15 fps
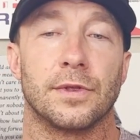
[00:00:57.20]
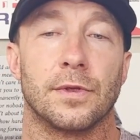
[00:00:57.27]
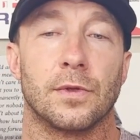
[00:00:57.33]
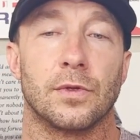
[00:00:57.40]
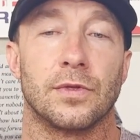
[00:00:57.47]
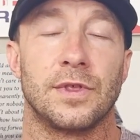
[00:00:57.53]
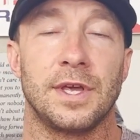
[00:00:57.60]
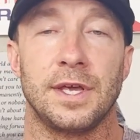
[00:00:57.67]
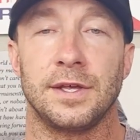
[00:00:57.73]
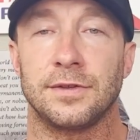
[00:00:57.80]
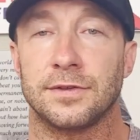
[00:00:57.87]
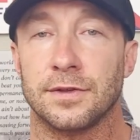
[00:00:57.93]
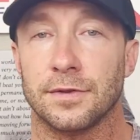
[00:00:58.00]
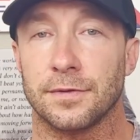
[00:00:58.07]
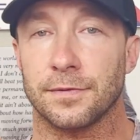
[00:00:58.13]

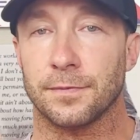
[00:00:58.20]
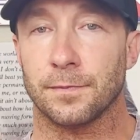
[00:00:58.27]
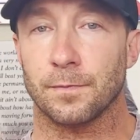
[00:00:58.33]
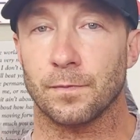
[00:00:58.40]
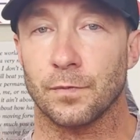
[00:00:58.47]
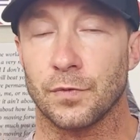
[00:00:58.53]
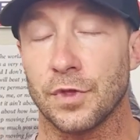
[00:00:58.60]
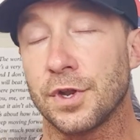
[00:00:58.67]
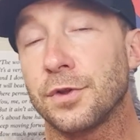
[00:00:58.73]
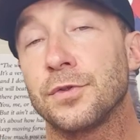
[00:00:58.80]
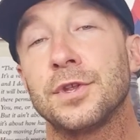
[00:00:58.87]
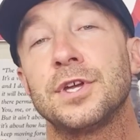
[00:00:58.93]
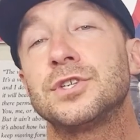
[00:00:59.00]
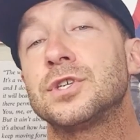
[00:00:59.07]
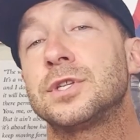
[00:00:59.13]
these little
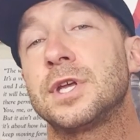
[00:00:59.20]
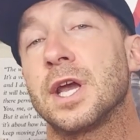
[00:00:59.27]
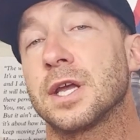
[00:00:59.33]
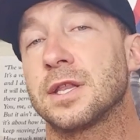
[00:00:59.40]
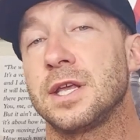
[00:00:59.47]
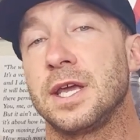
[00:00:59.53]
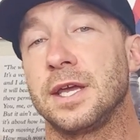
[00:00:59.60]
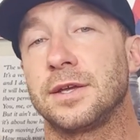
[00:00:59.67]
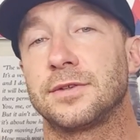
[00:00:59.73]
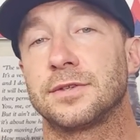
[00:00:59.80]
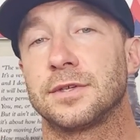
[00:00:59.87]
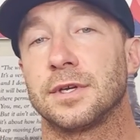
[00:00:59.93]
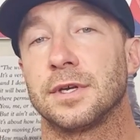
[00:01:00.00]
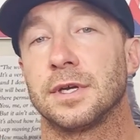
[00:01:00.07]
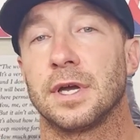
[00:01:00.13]
ninja
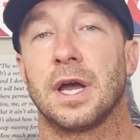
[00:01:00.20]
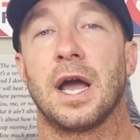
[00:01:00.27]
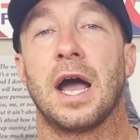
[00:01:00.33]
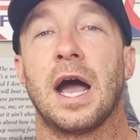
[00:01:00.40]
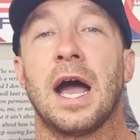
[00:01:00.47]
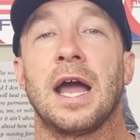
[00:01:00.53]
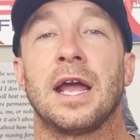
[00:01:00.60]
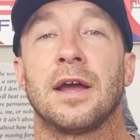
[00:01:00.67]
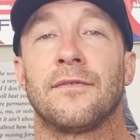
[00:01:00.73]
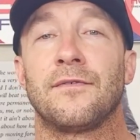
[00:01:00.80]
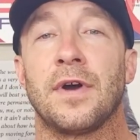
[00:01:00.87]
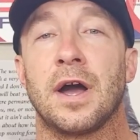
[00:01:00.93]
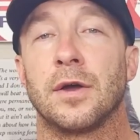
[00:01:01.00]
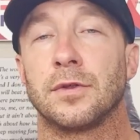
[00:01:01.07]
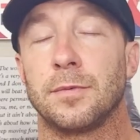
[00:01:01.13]
techniques I have
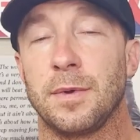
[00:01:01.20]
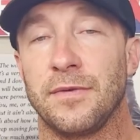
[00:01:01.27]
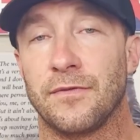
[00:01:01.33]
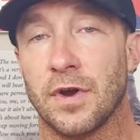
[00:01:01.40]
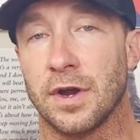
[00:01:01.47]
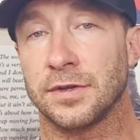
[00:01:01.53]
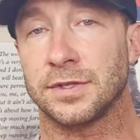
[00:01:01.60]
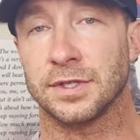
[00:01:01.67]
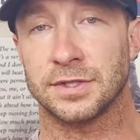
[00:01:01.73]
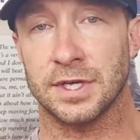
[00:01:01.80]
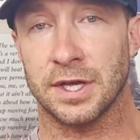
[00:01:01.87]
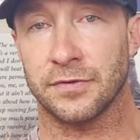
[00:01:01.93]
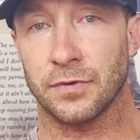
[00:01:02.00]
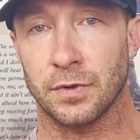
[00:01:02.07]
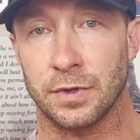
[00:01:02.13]
found to be very
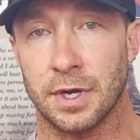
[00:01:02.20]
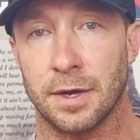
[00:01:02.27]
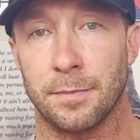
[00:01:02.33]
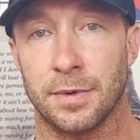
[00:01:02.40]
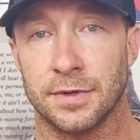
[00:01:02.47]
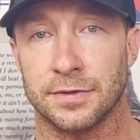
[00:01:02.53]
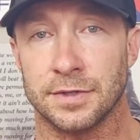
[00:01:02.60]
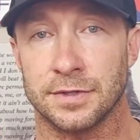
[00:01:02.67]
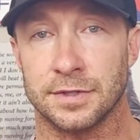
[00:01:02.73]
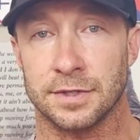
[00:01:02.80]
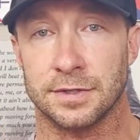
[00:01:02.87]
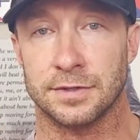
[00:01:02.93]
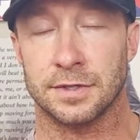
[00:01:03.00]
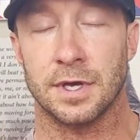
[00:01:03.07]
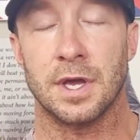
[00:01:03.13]
successful in our
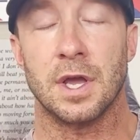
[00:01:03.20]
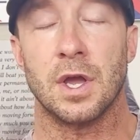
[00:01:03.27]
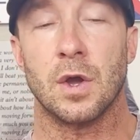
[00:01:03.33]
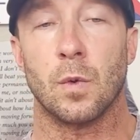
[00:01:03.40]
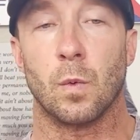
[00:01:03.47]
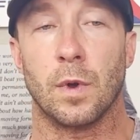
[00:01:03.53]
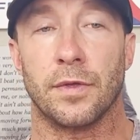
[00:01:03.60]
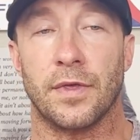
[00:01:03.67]
businesses with